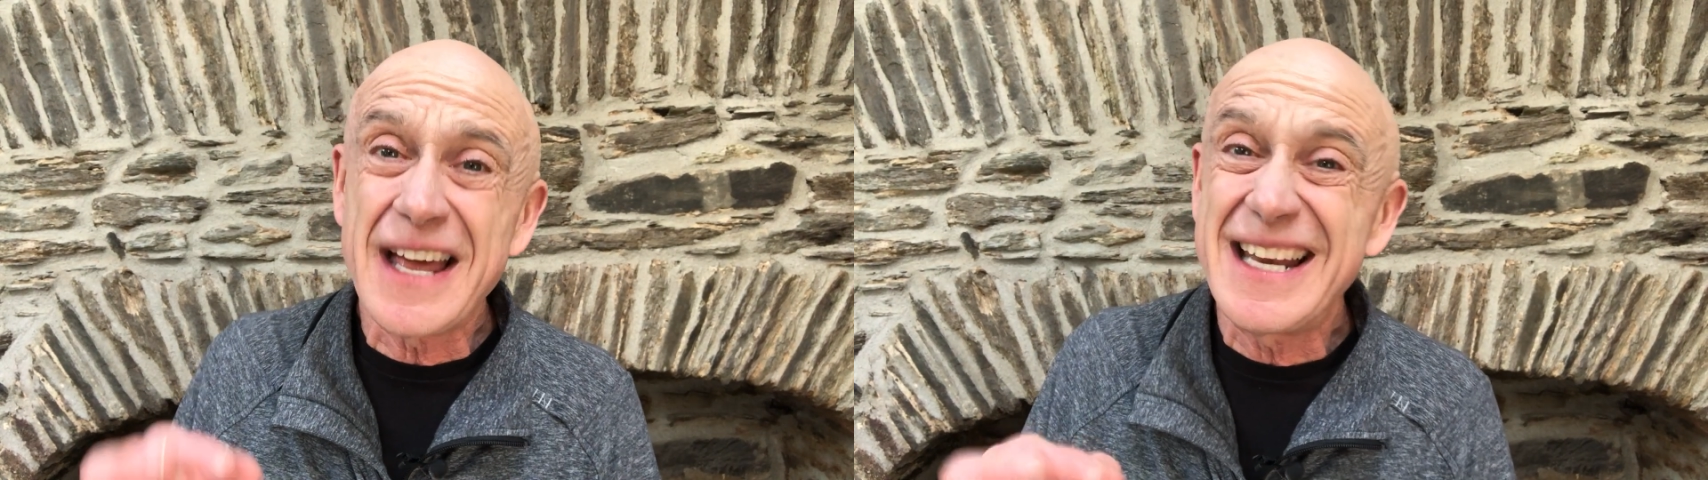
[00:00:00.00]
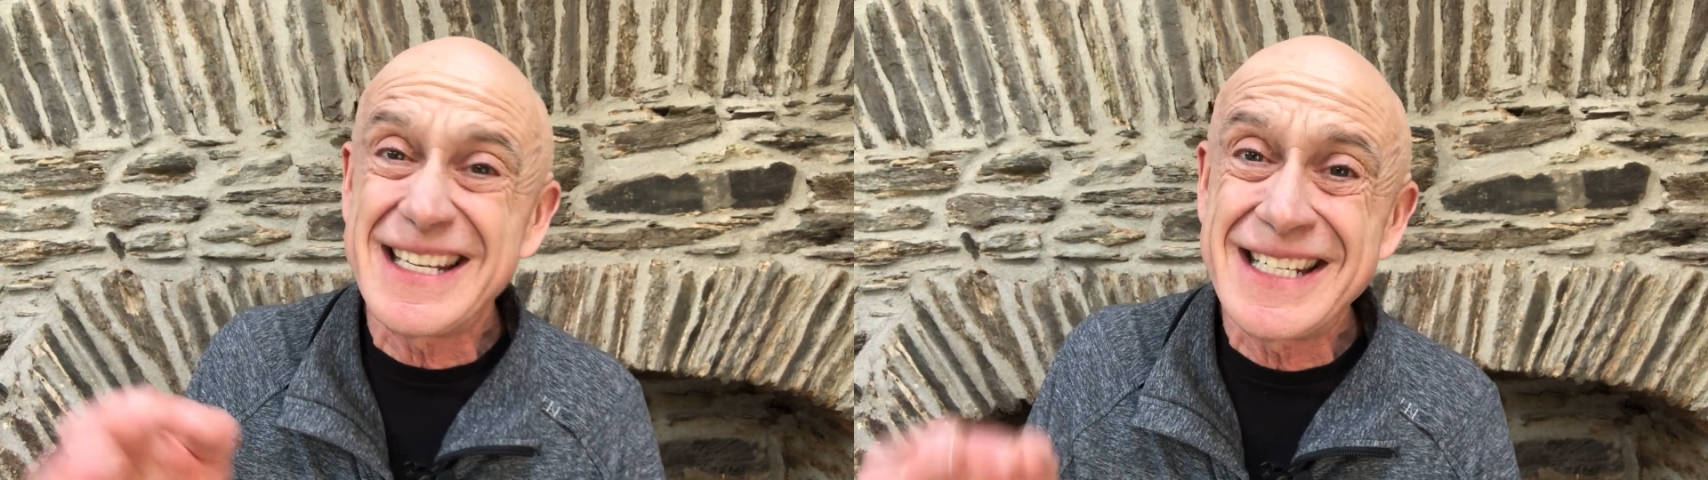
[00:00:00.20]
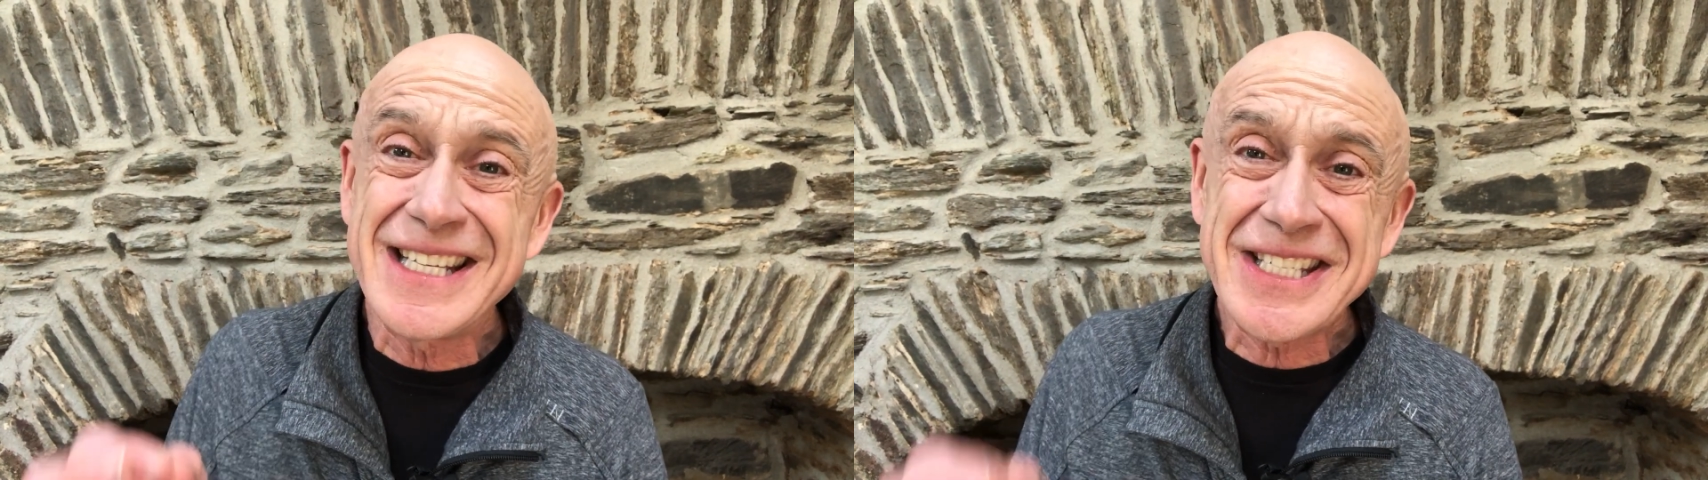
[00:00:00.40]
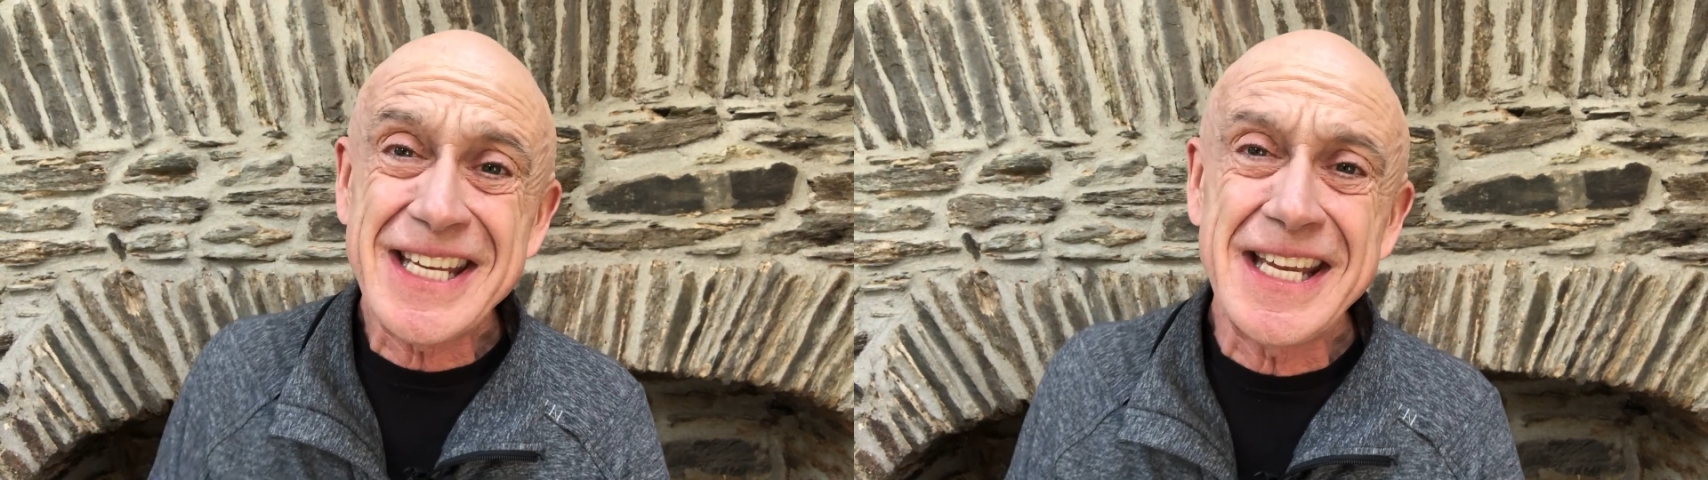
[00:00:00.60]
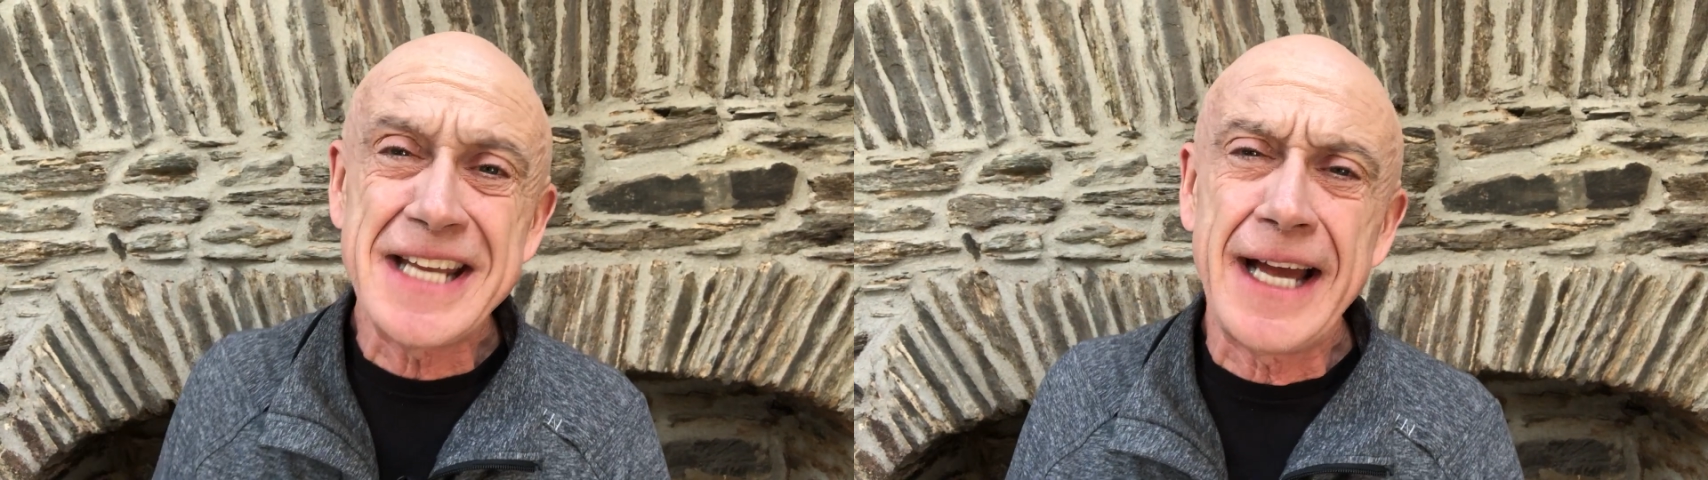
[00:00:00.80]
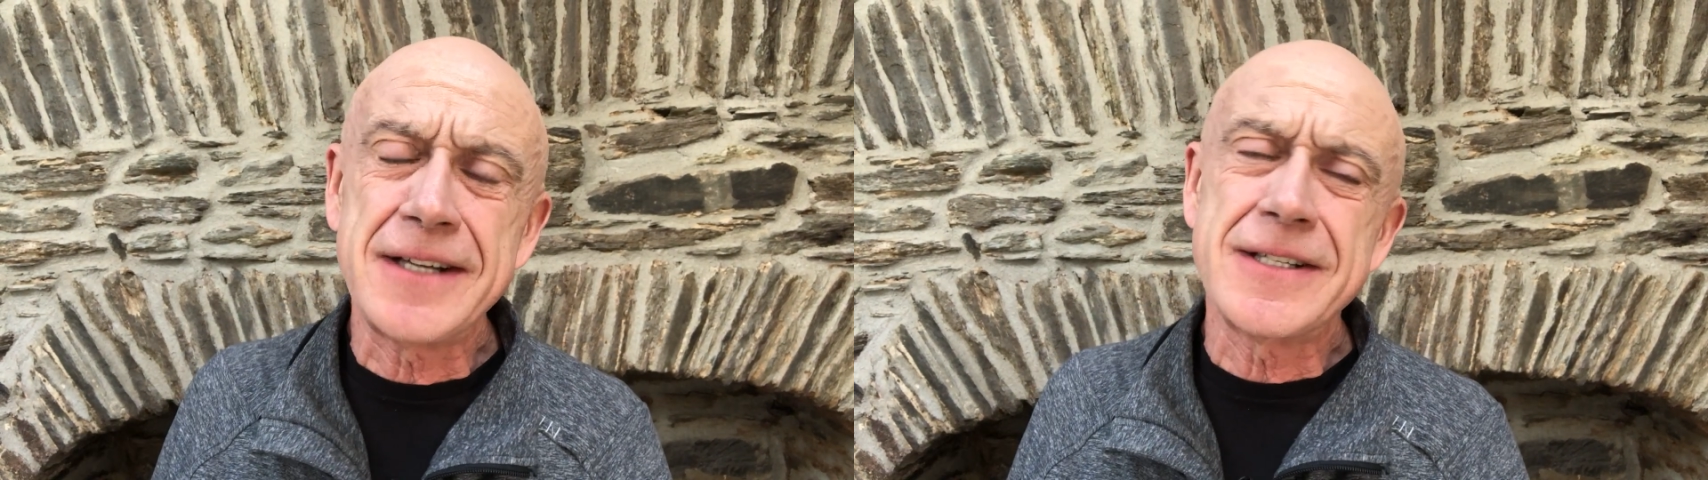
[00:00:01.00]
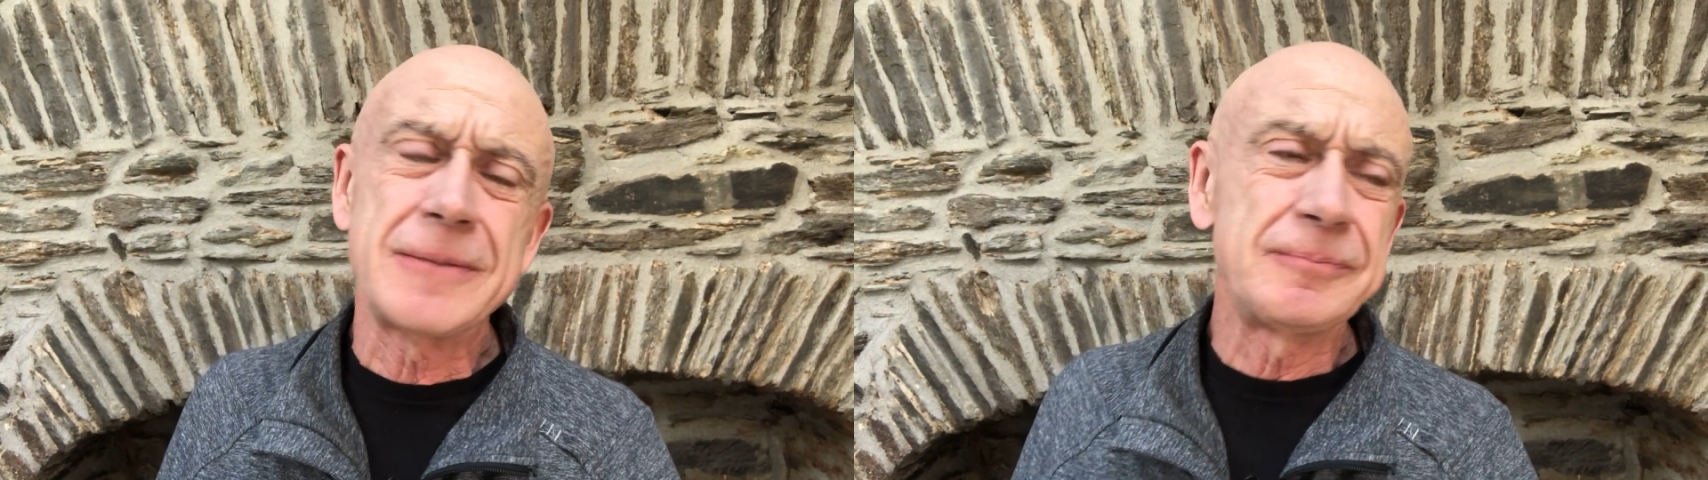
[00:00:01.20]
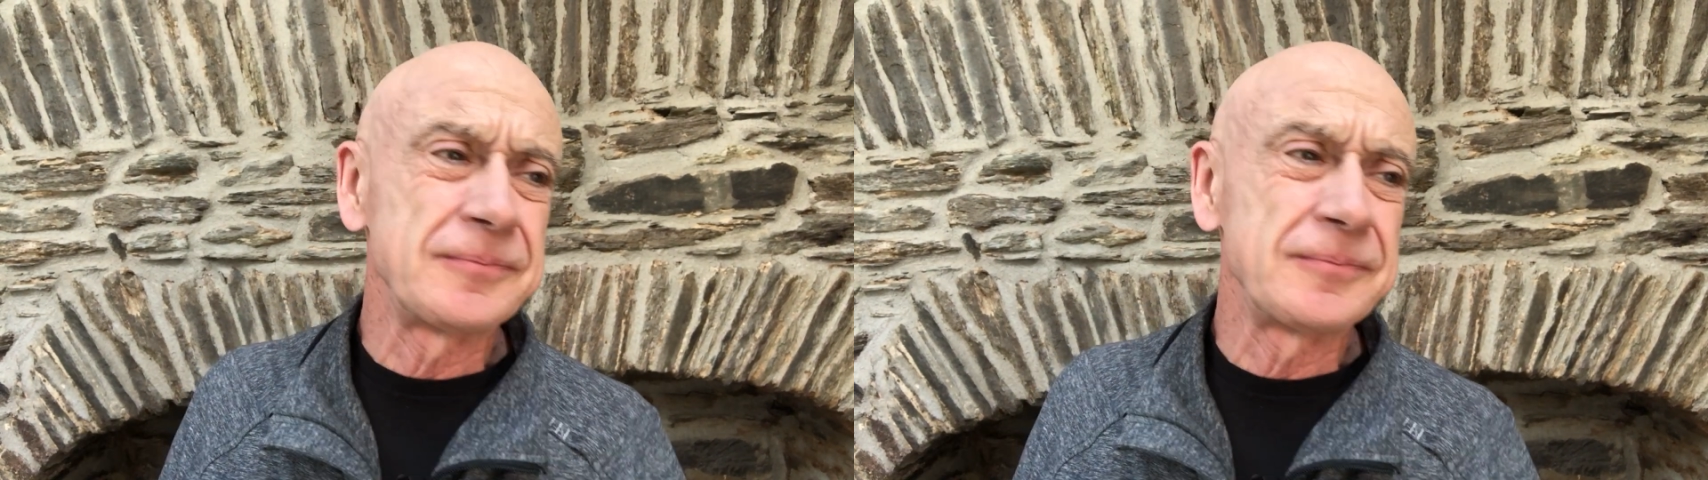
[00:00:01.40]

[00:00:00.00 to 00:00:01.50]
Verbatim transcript: that disconnect,